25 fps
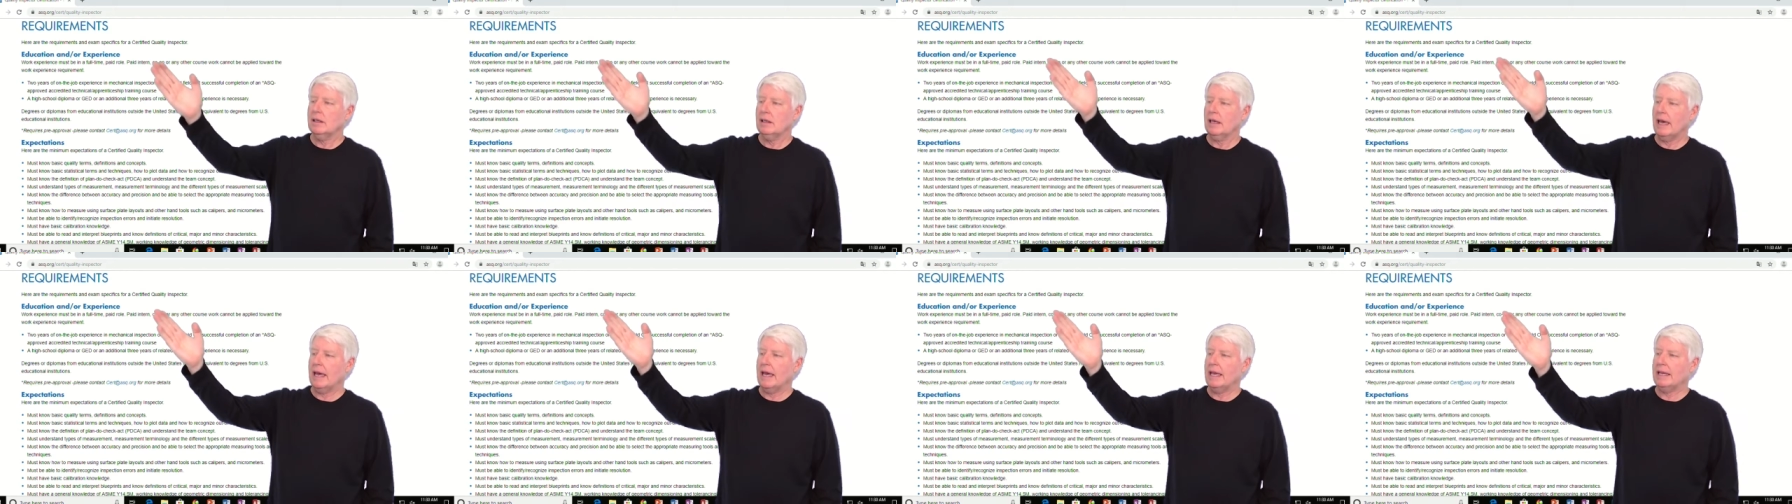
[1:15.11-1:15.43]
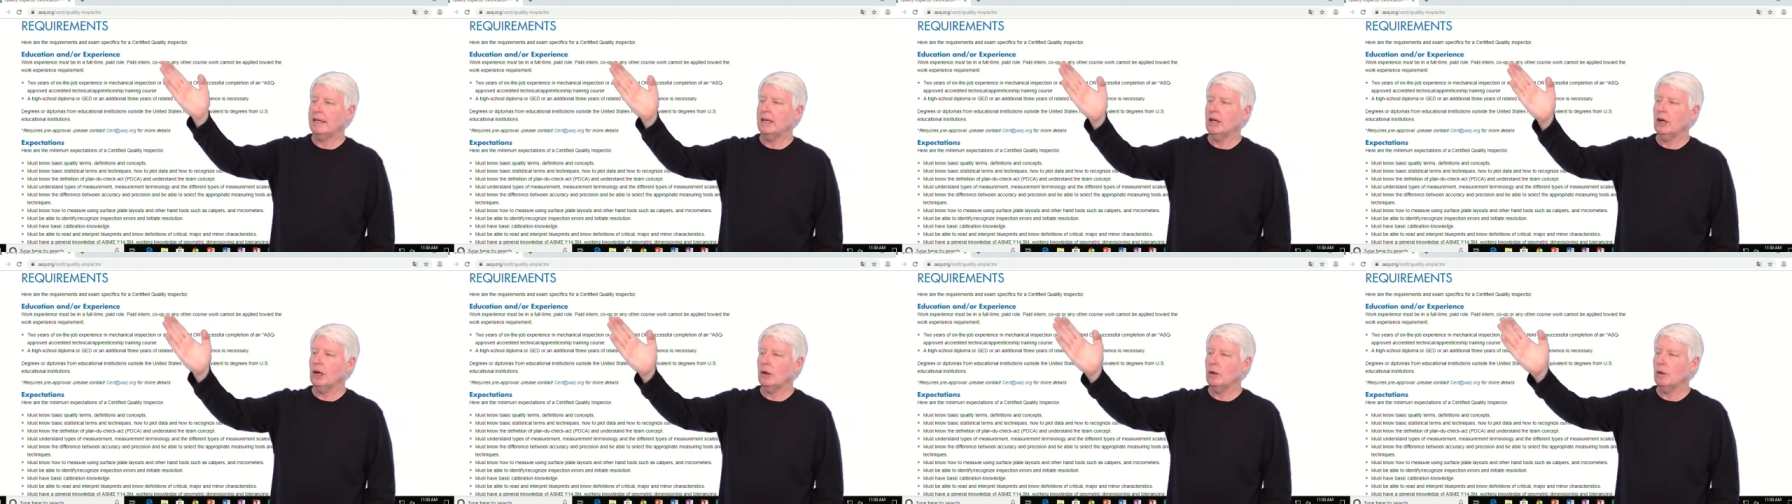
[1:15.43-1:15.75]

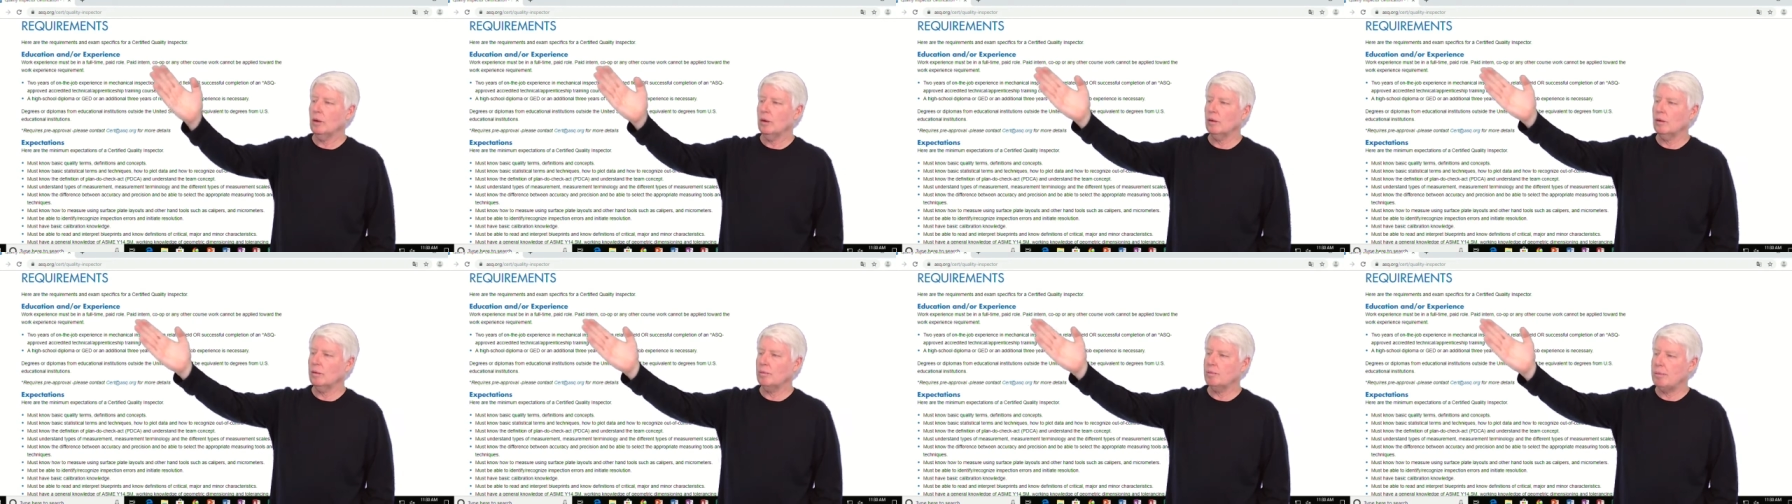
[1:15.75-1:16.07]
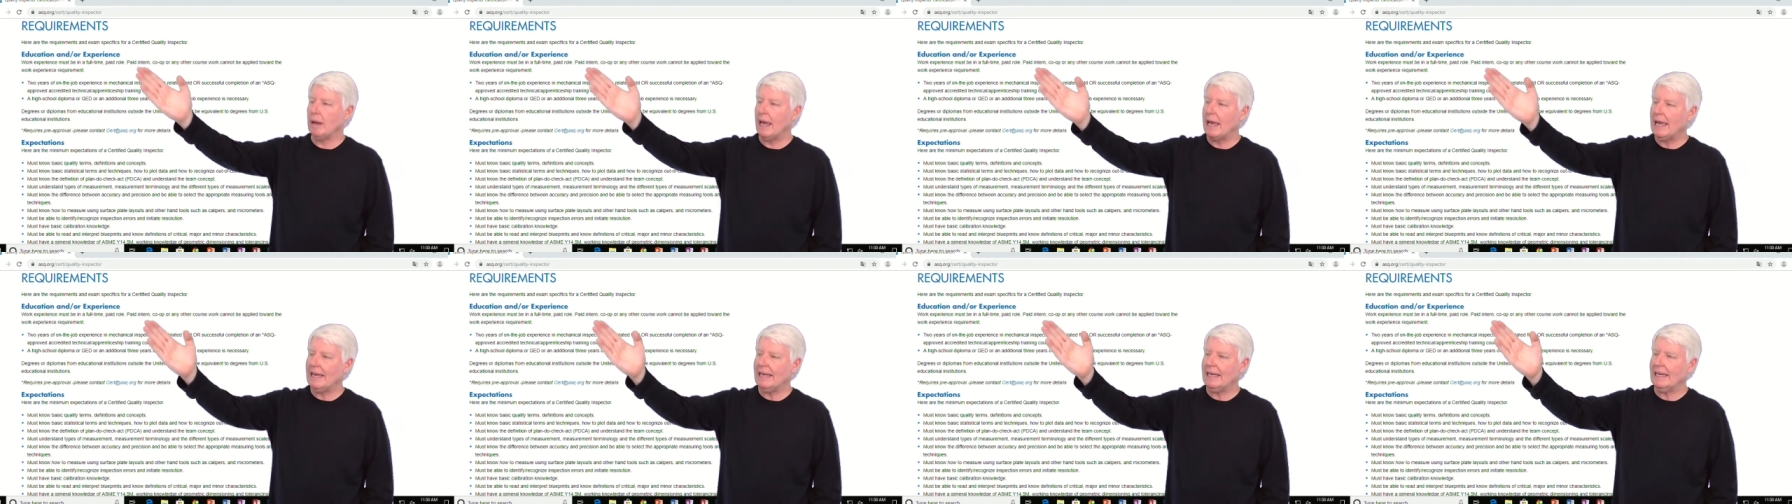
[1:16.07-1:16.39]
Okay, no
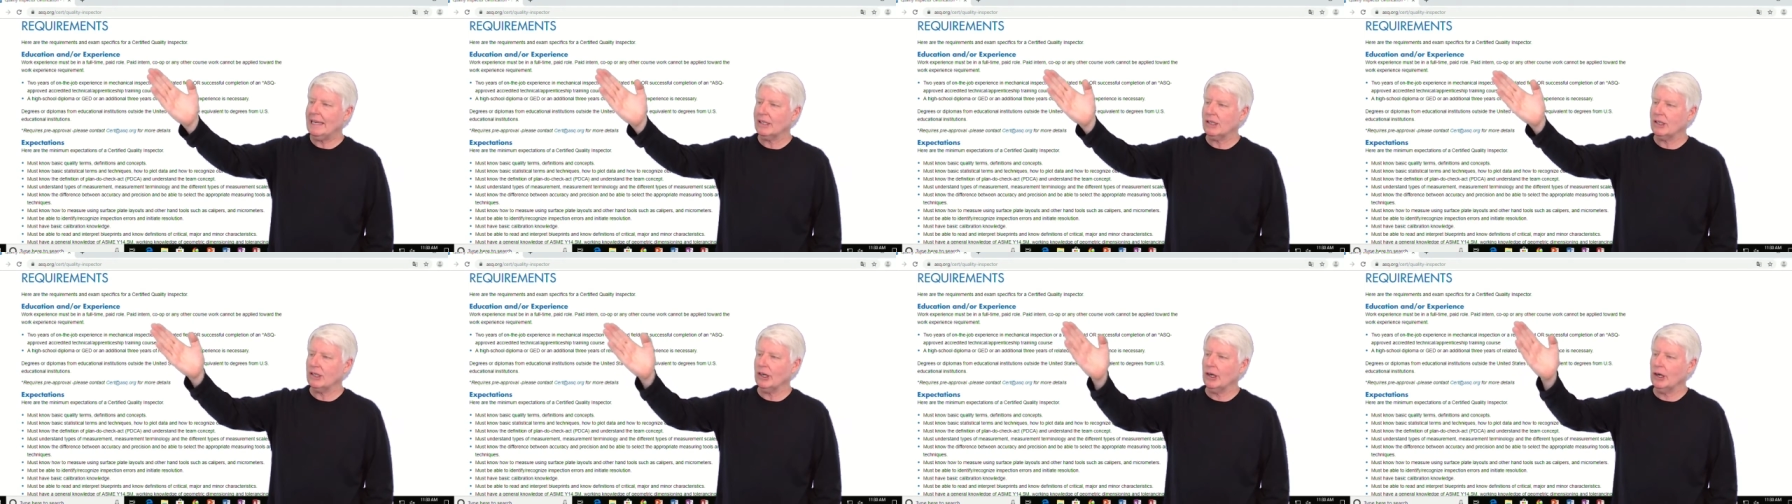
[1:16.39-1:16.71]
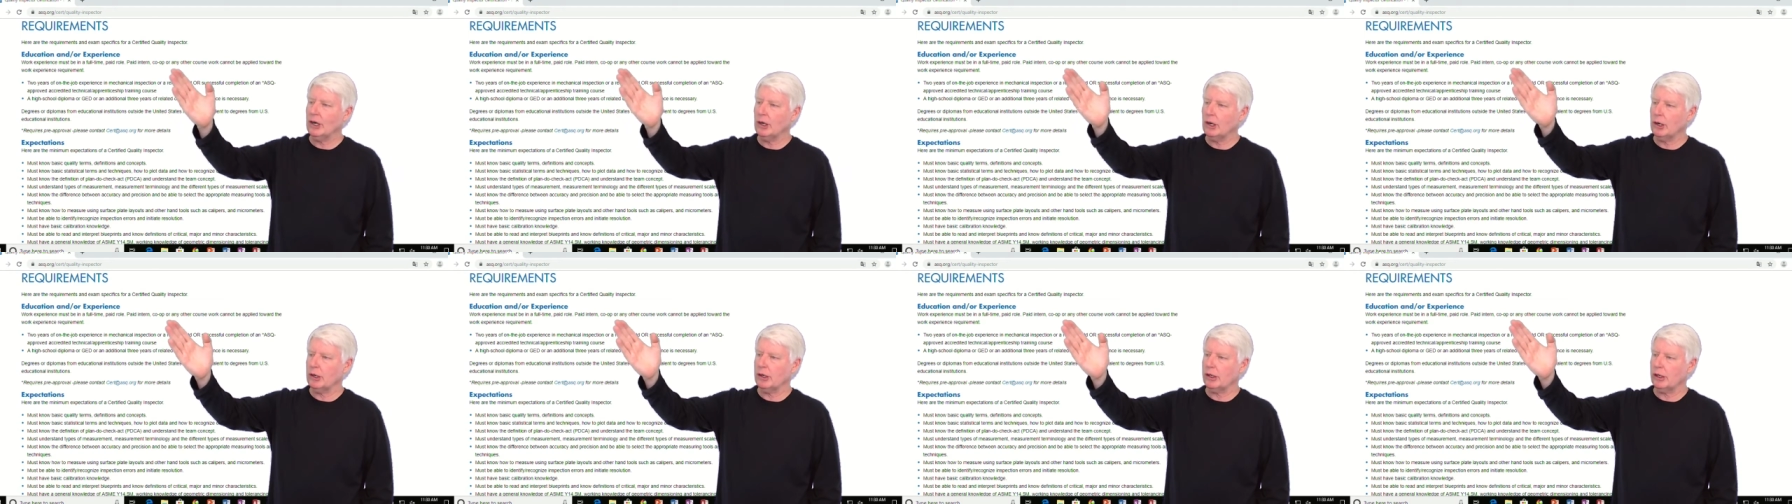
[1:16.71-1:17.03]
paid
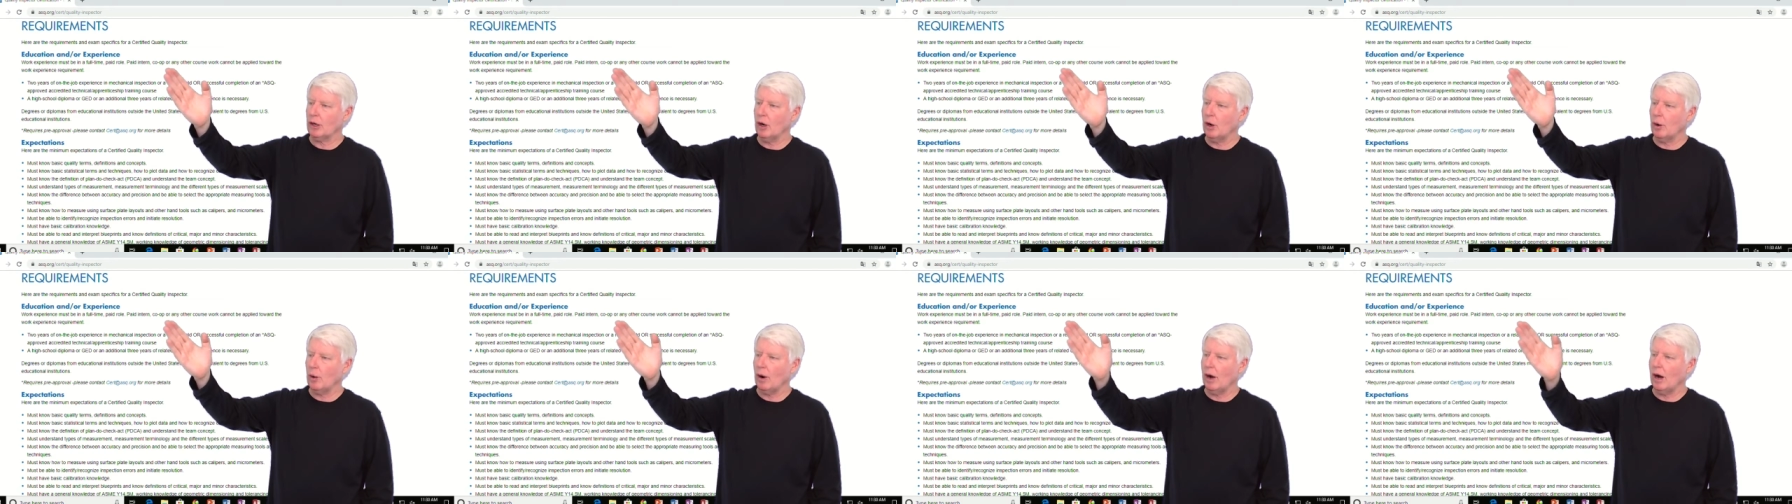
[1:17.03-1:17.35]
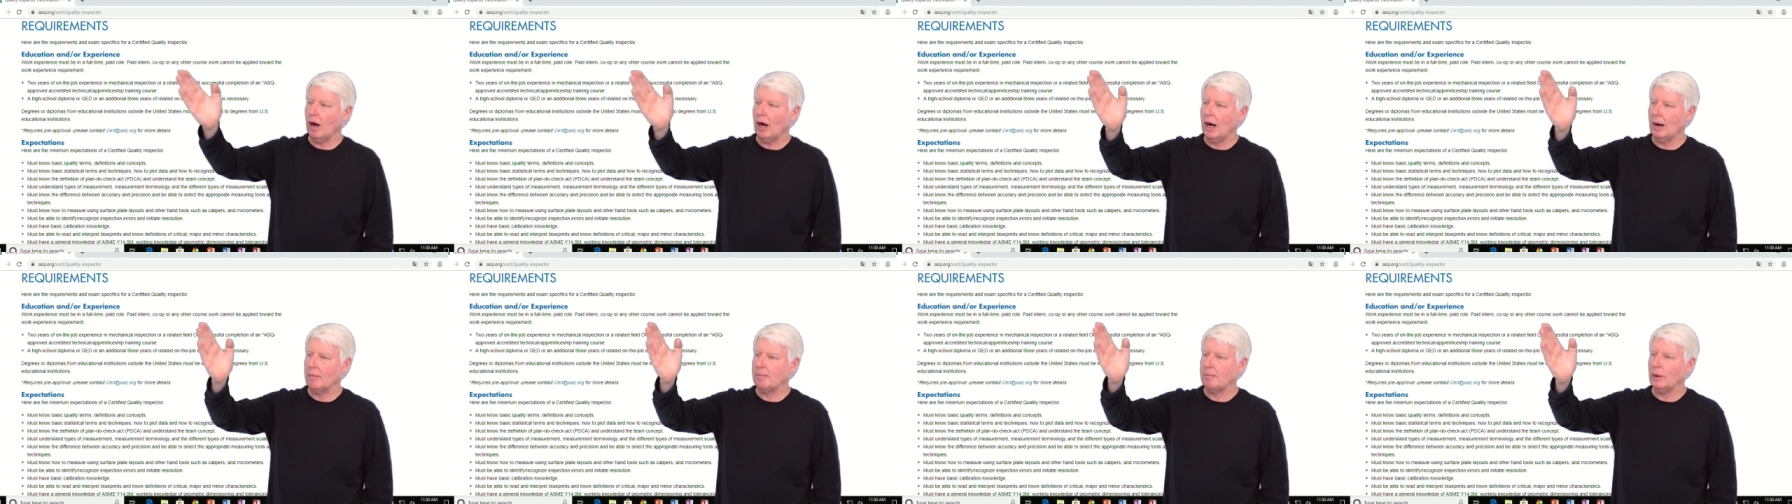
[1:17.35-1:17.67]
intern,
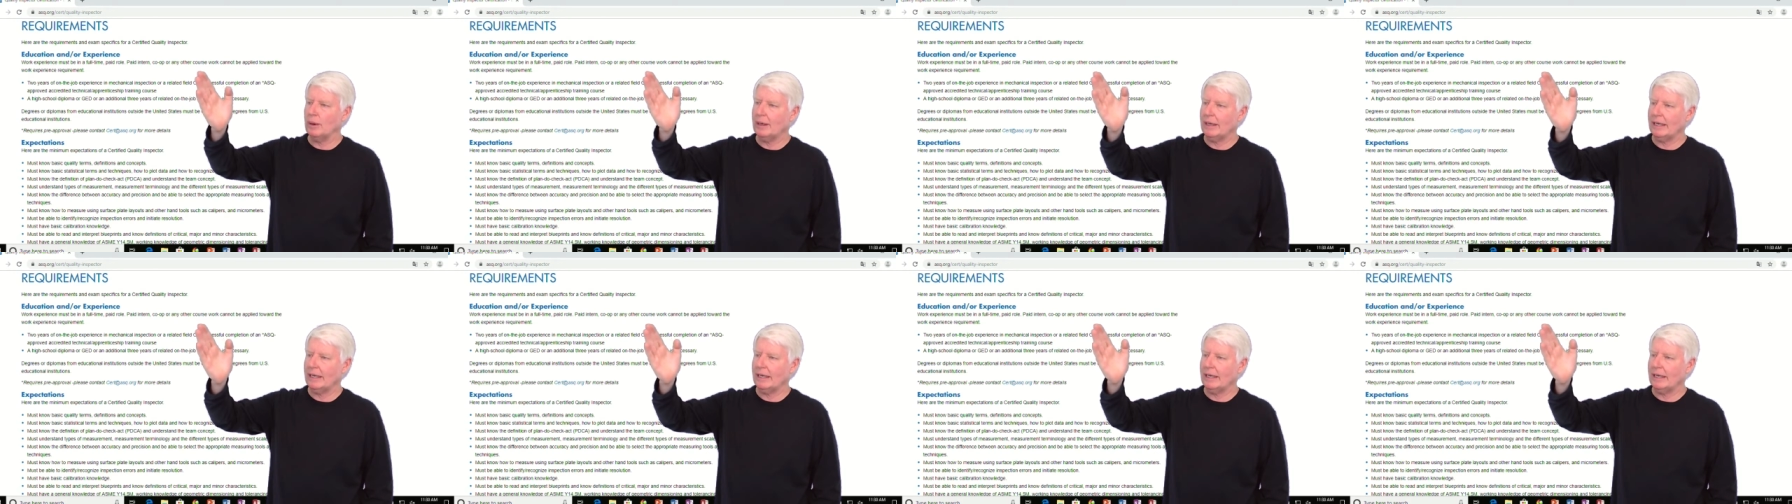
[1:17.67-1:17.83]
co-op,